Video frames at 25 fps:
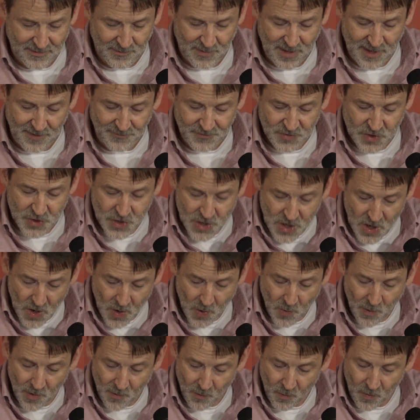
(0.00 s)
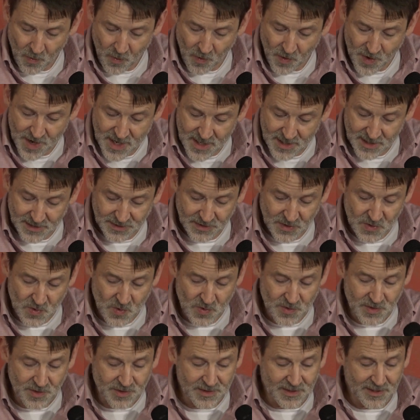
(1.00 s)
We have to know what war is in
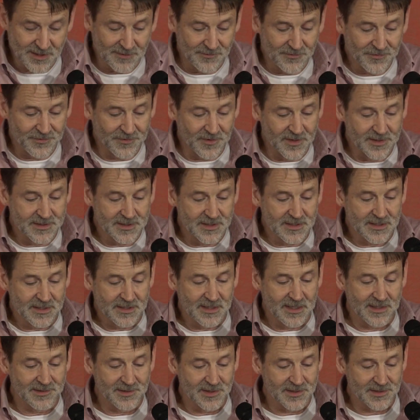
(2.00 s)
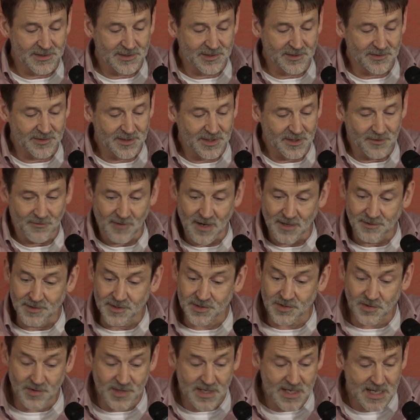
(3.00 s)
order to confront it and the uncertainty around
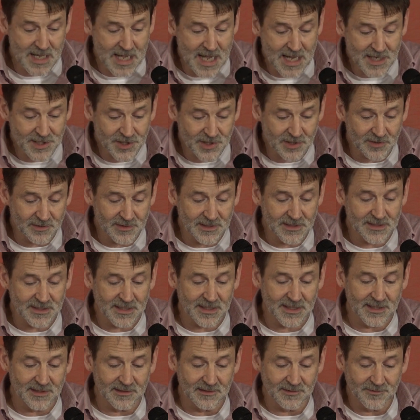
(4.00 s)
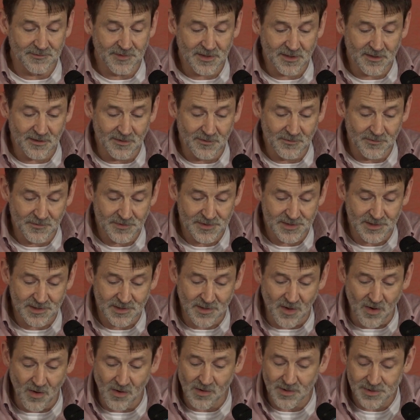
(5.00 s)
it. So the nature in the title of the conference is
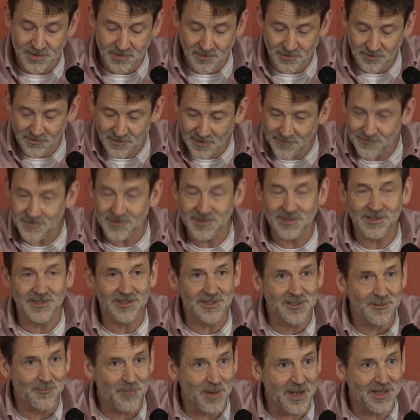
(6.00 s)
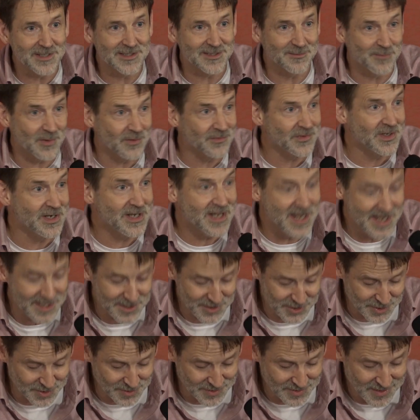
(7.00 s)
also a reference to debates about the
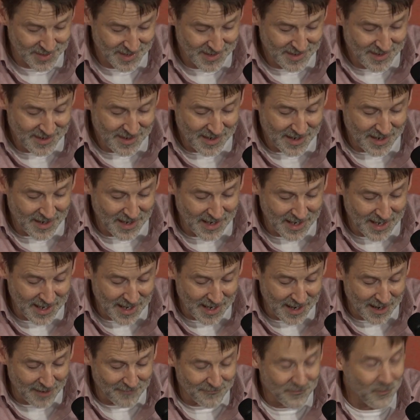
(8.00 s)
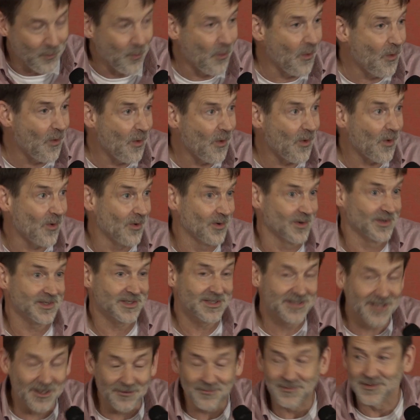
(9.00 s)
nature of war, or
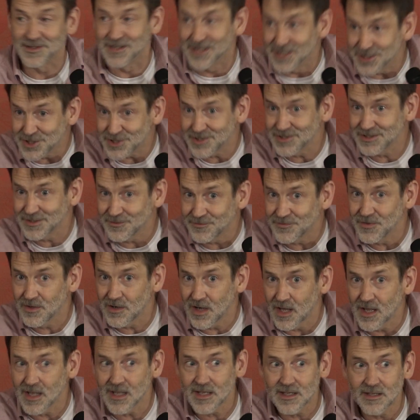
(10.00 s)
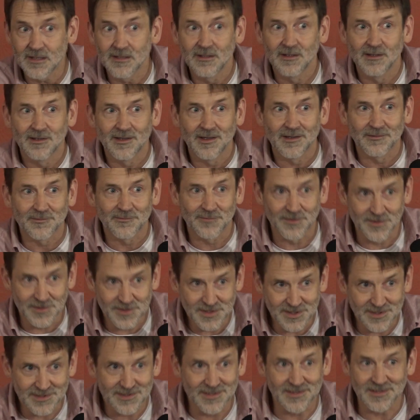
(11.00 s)
its definition, if you like,
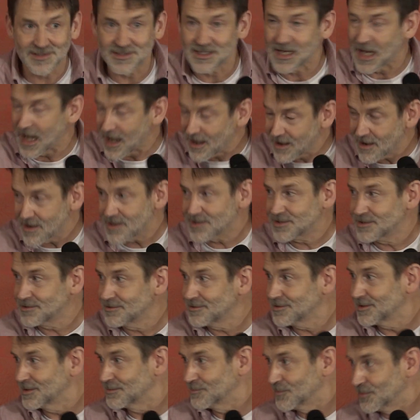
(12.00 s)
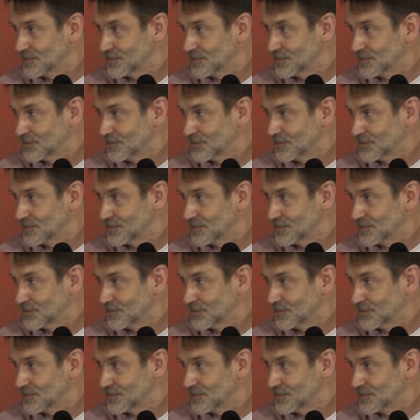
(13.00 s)
versus its character, and